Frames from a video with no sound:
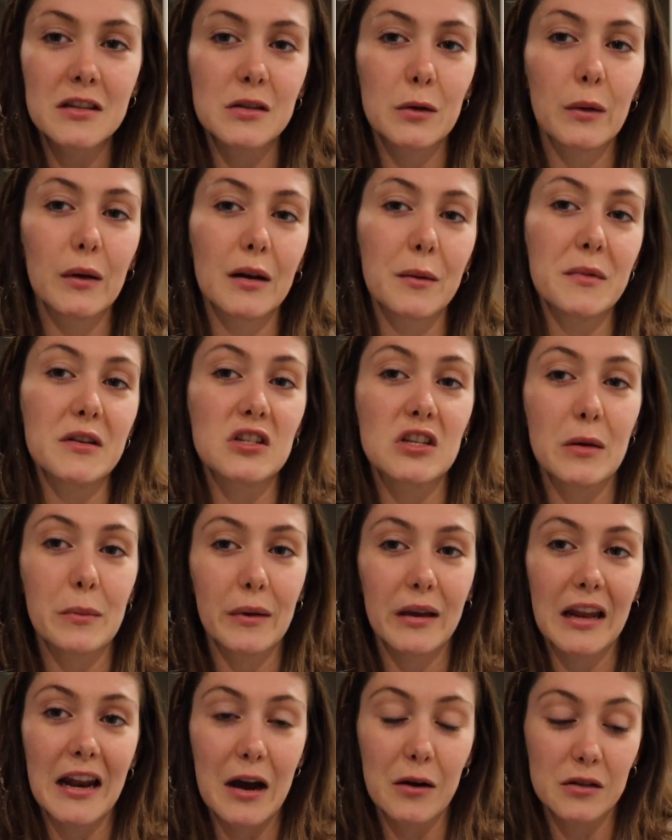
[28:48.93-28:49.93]
So we're going to be
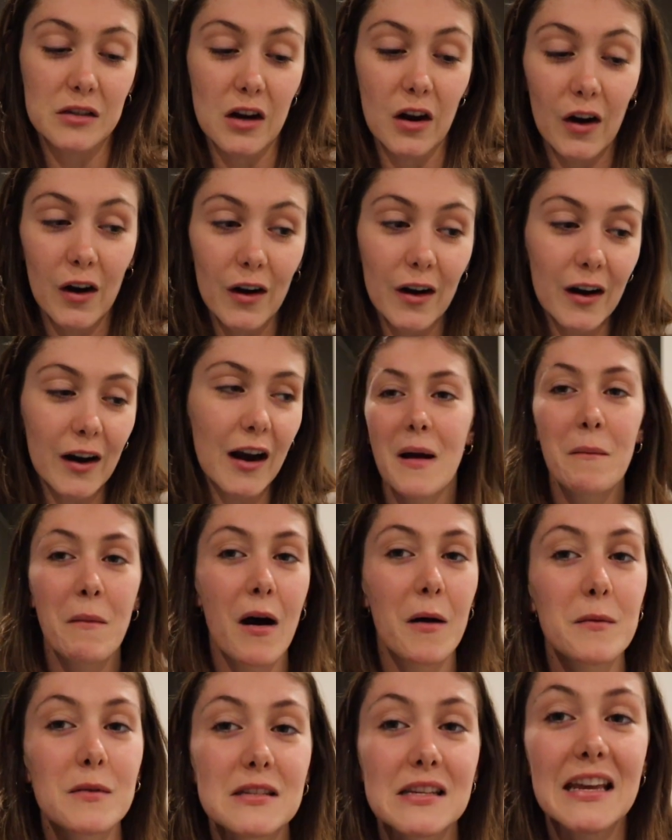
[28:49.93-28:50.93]
shipping it out to her. My
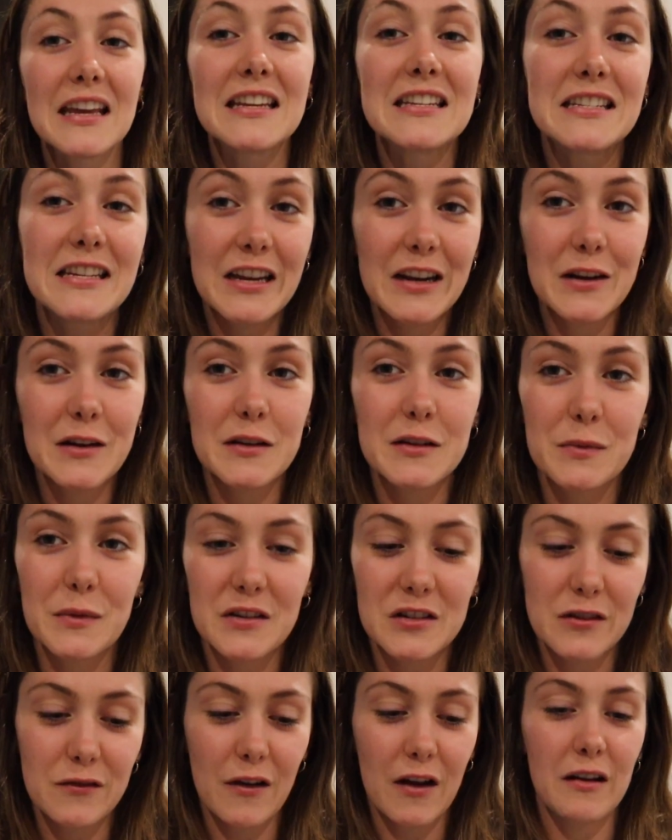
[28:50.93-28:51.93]
mom was like in tears
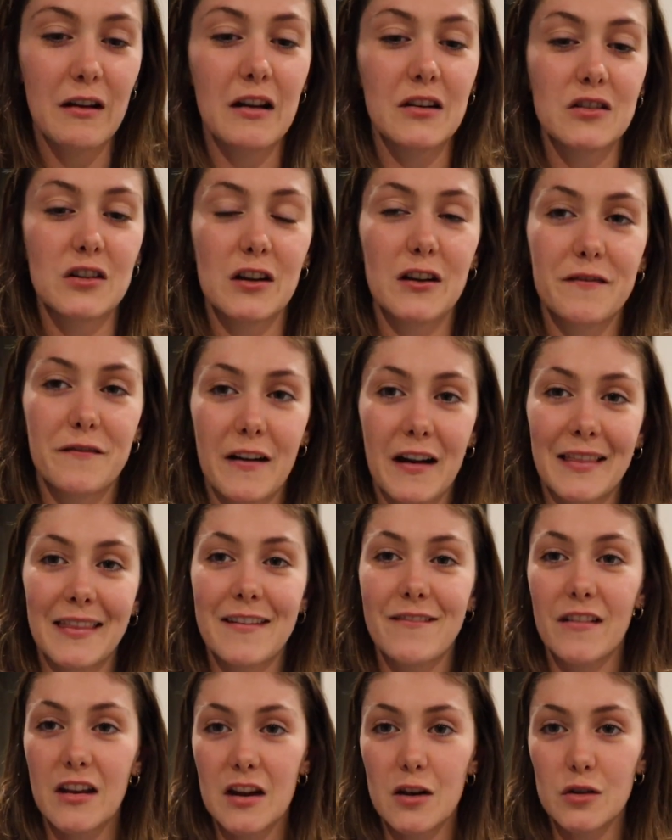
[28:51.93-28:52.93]
when she found out she could
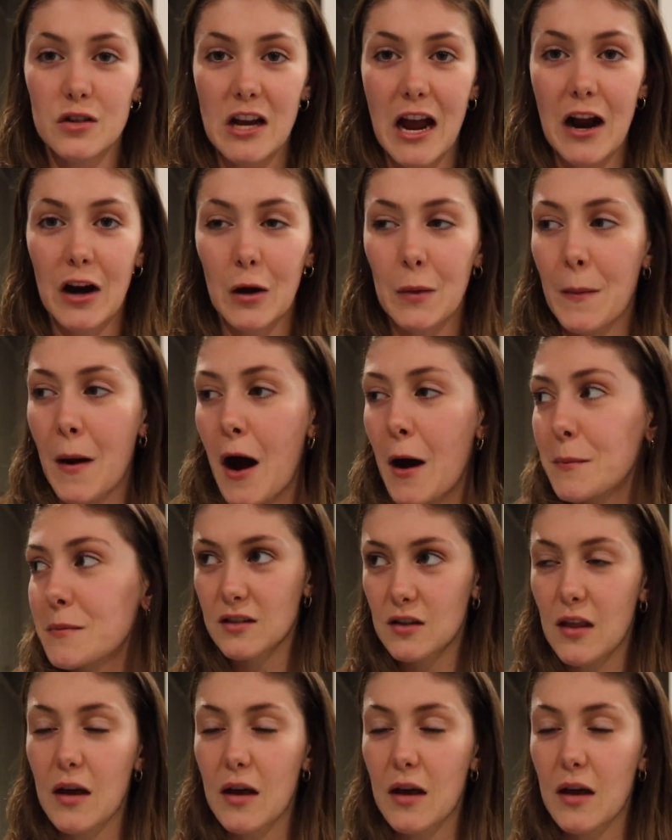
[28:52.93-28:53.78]
finally video chat her mom.